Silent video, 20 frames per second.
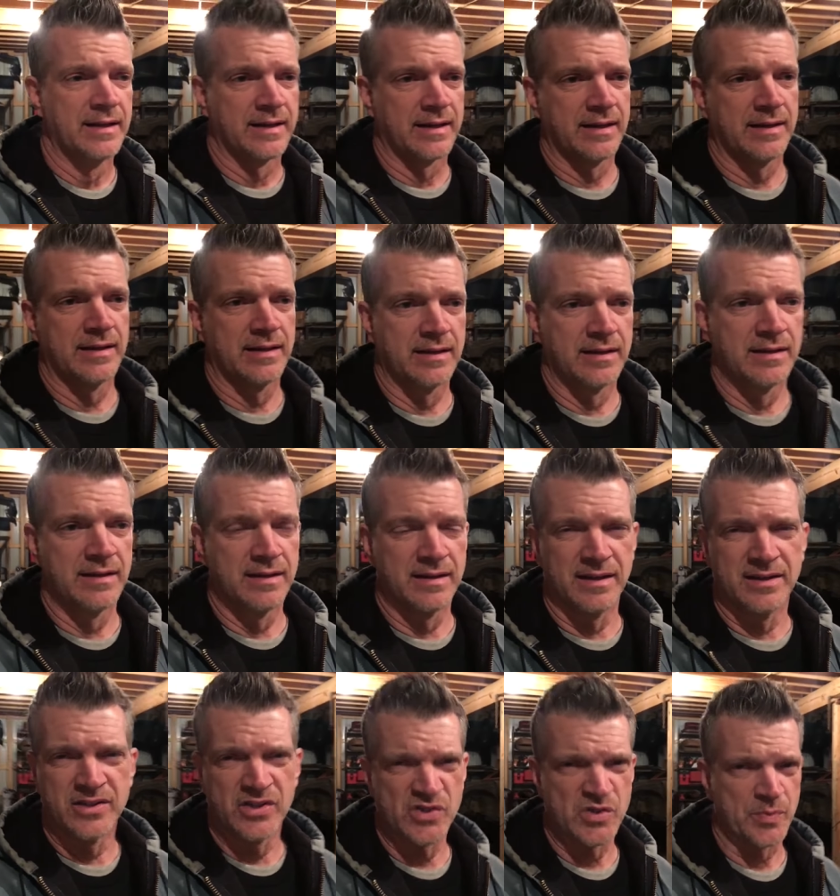And
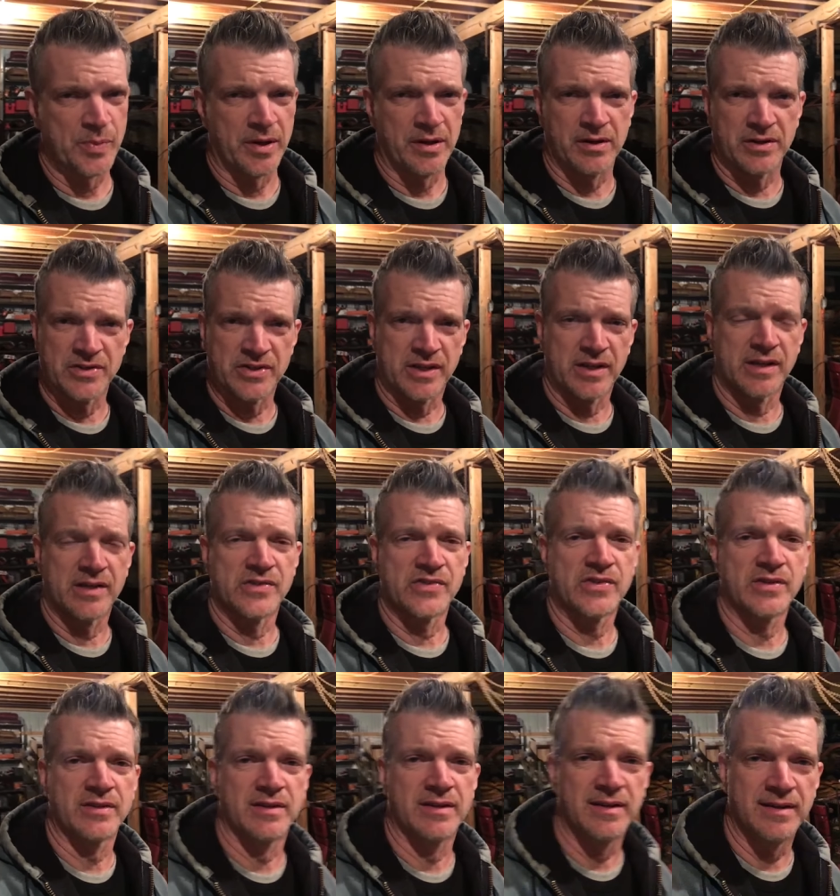just
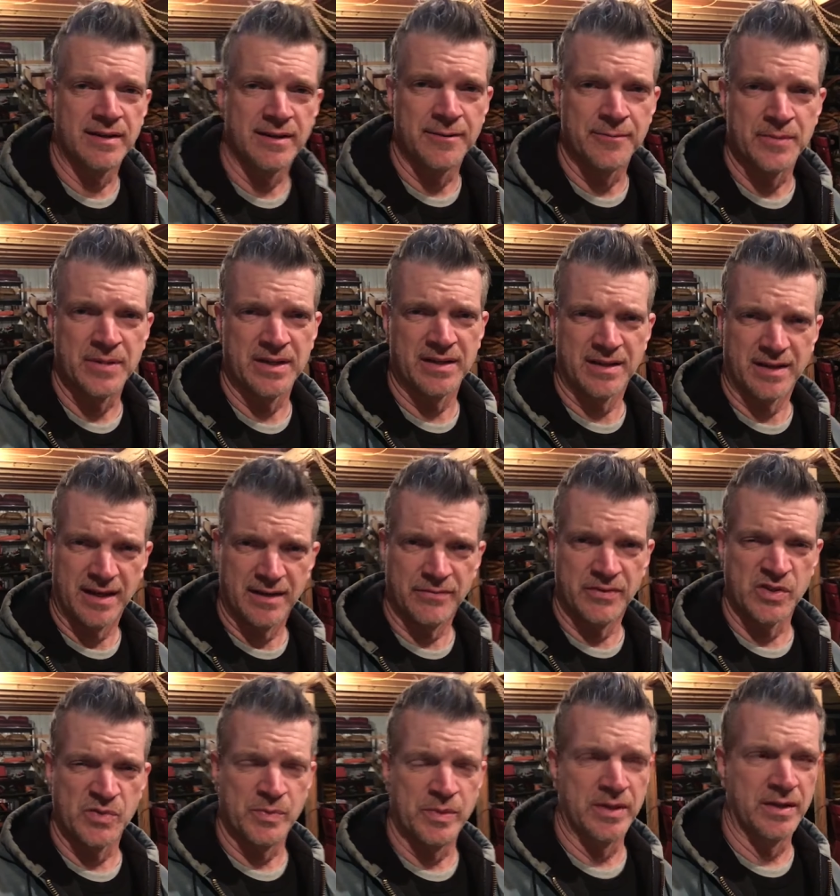apologize. Life
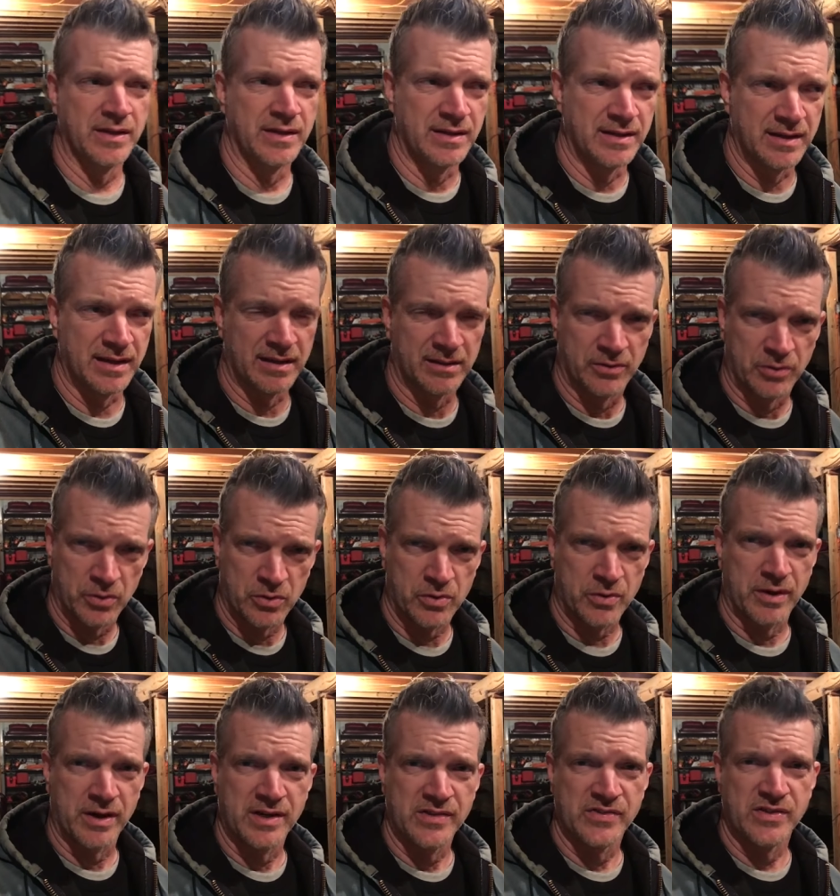has been a little
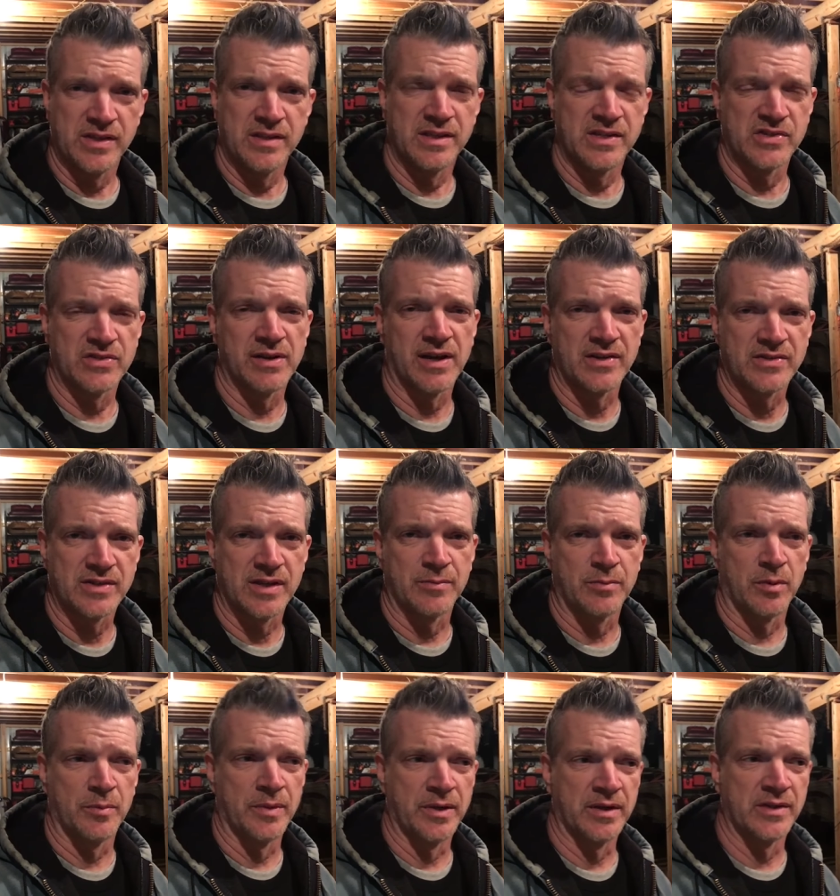crazy these last
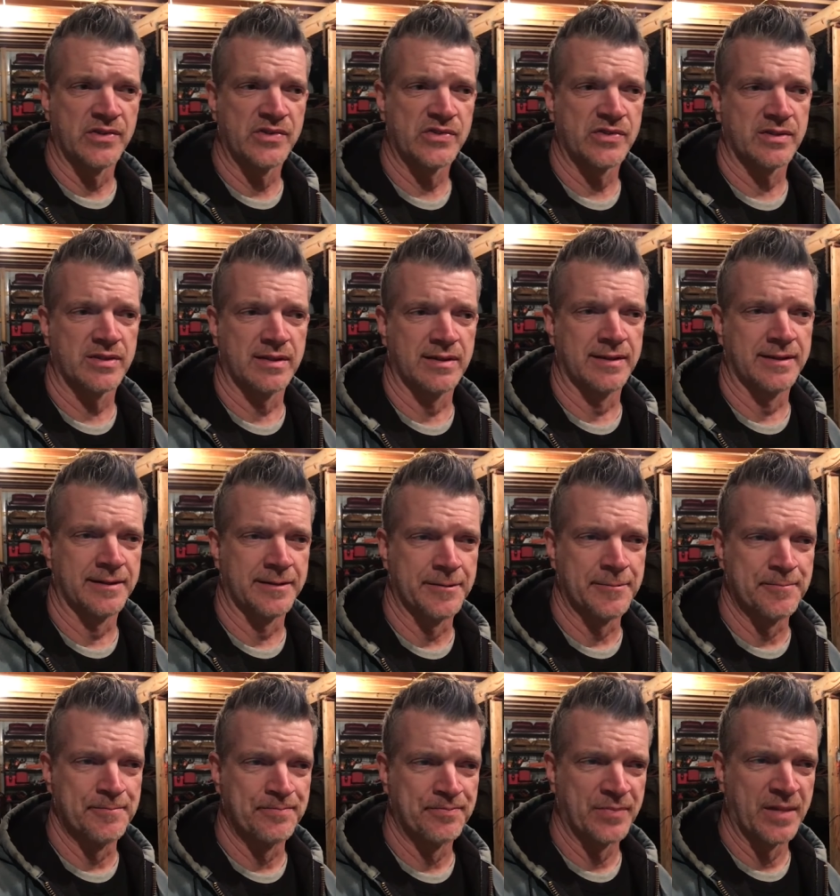couple months.
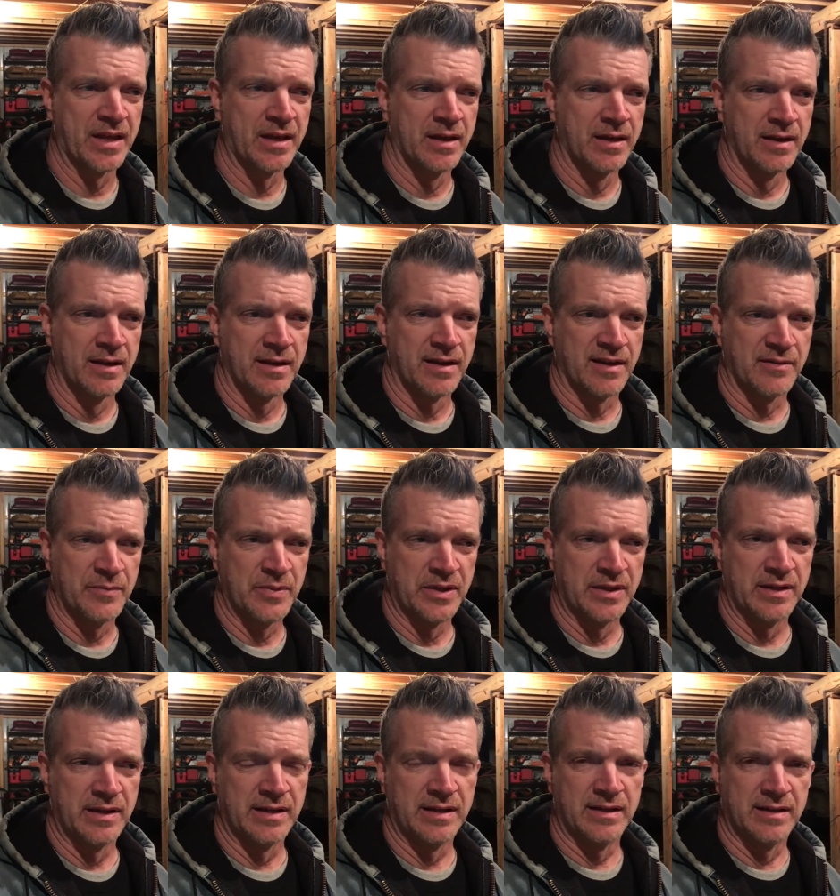I've
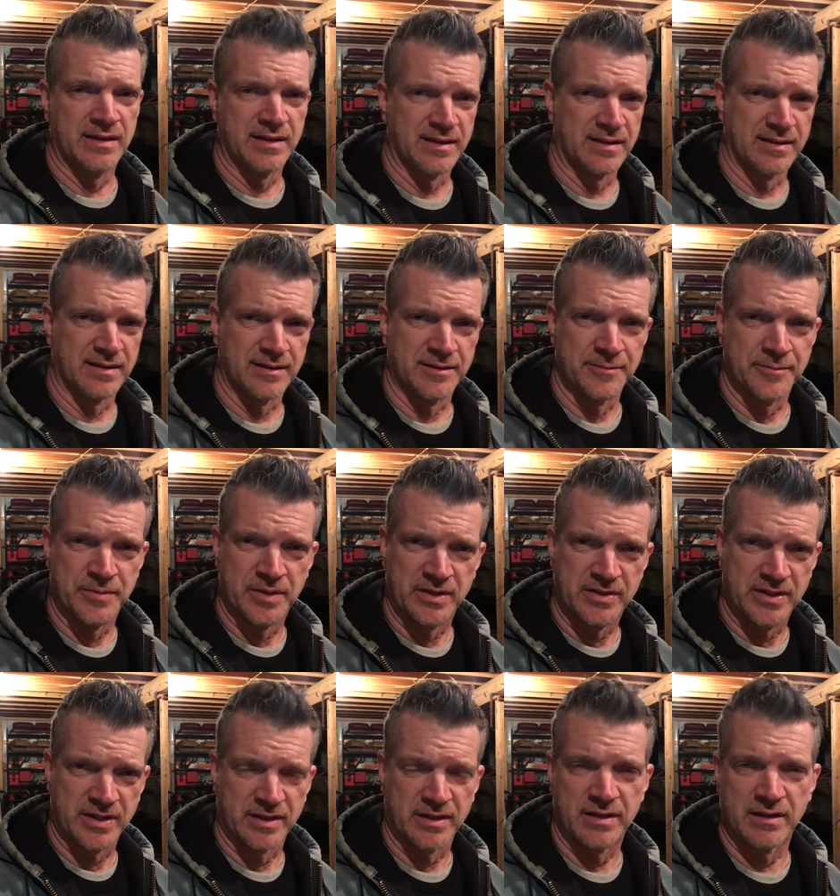been
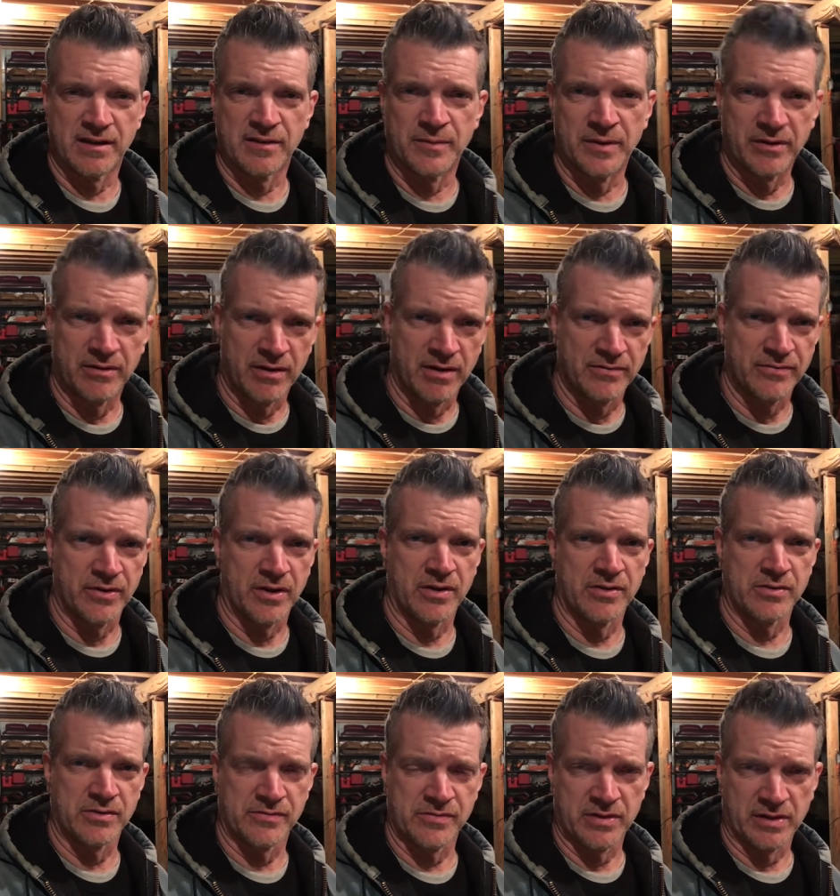taking care of my
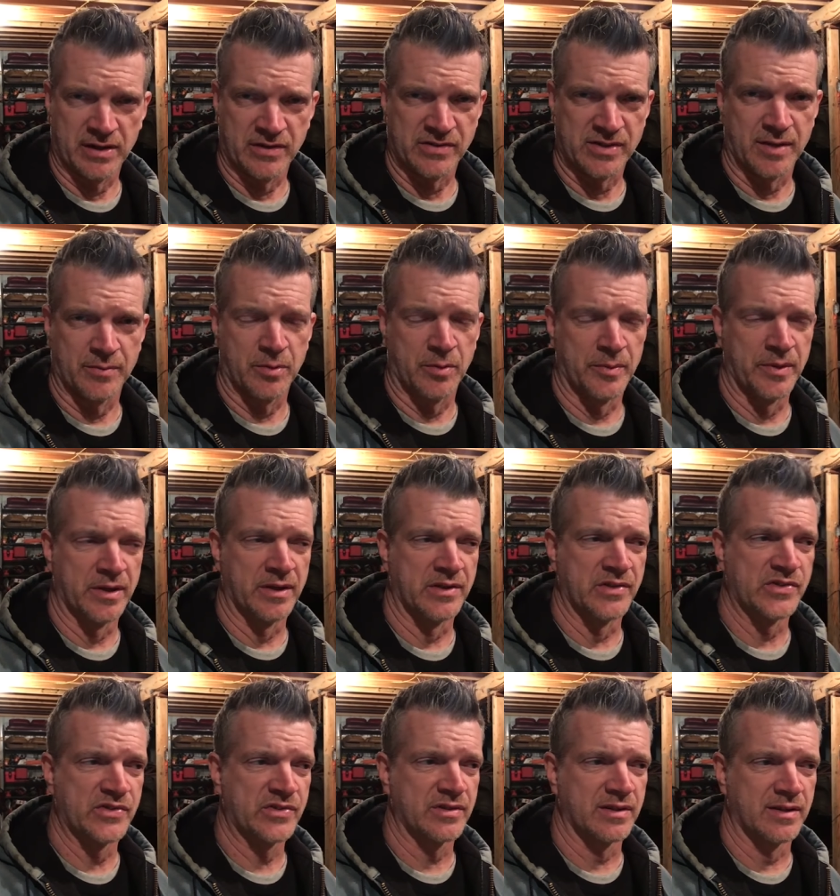grandfather for the last couple
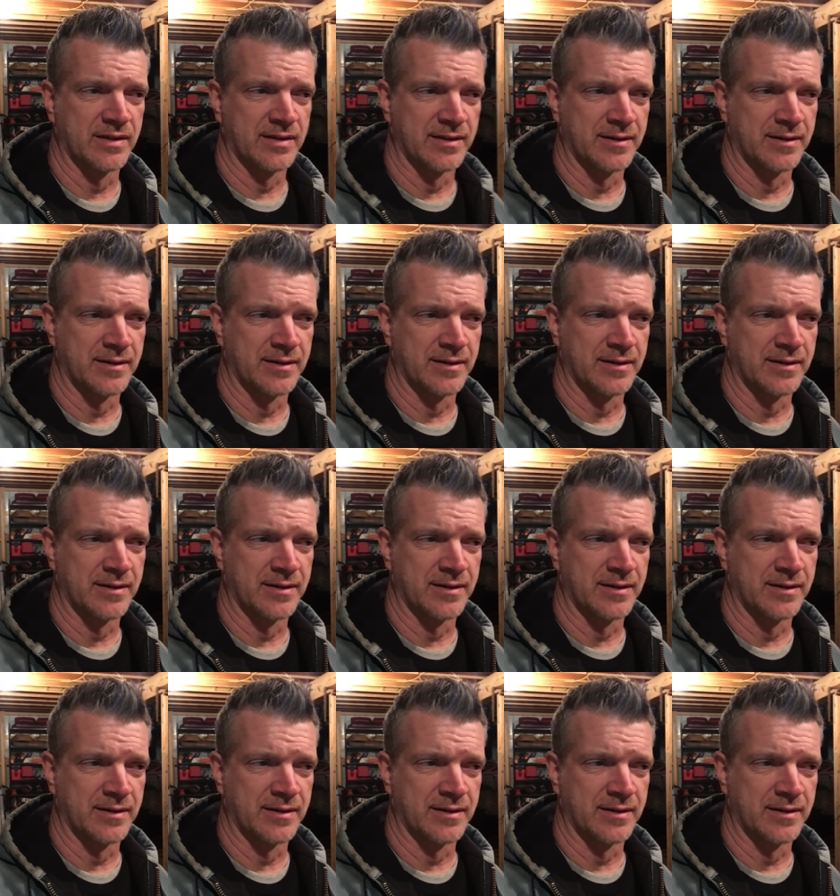months.